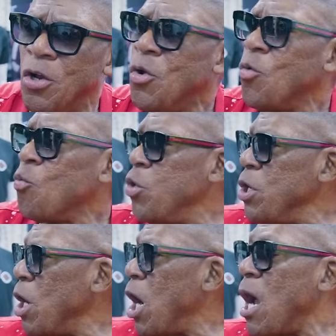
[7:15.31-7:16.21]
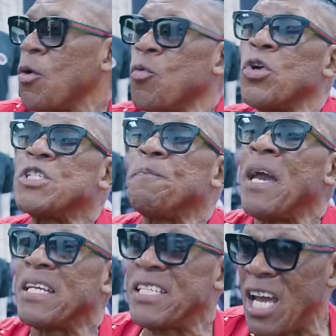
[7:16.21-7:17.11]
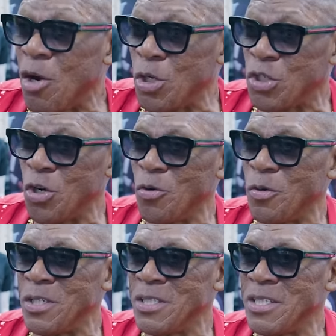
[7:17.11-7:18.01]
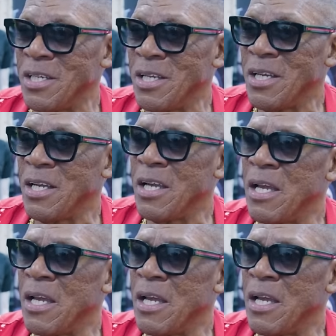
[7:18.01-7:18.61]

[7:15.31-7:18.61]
Uh, we respect territories. So, do the